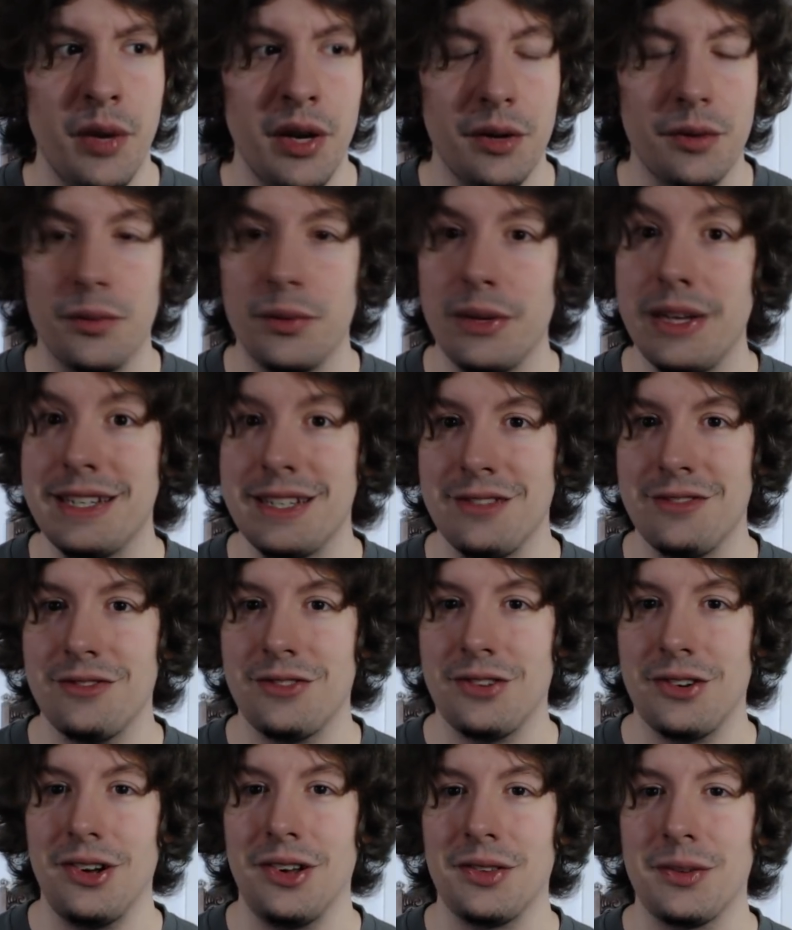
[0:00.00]
weird
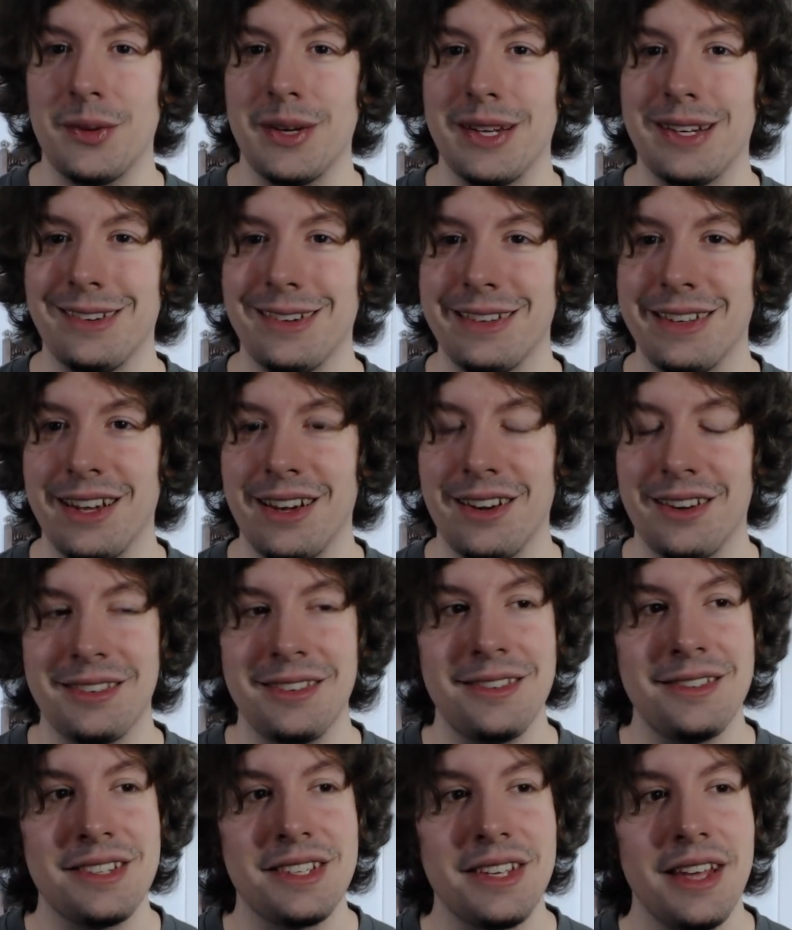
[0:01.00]
reason for all the recurring
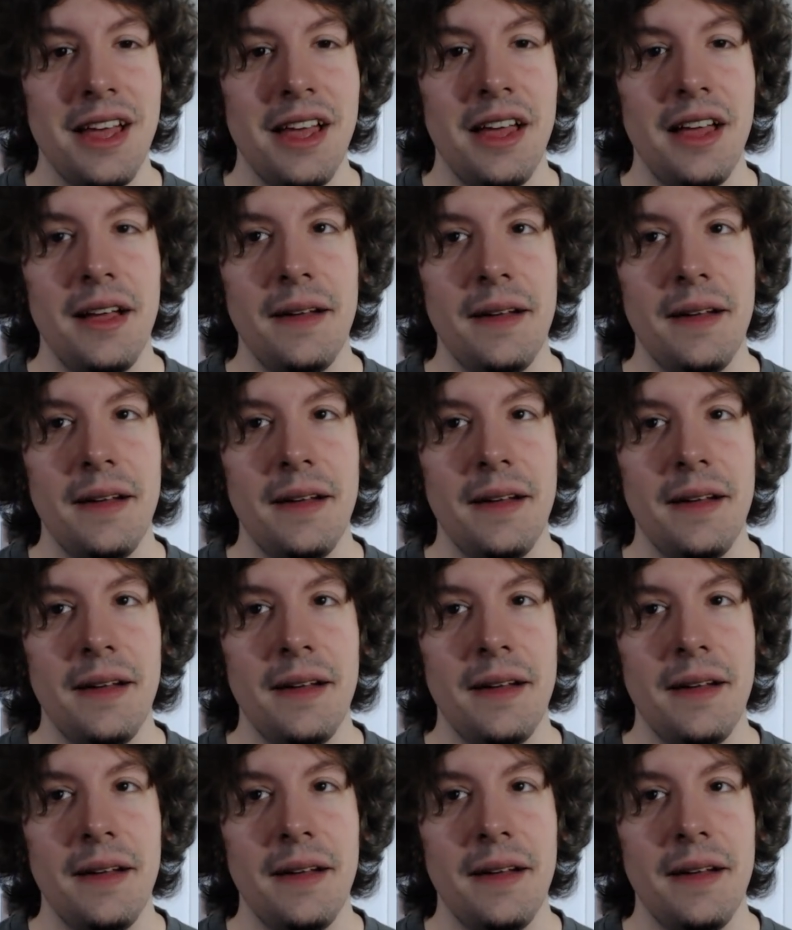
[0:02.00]
characters.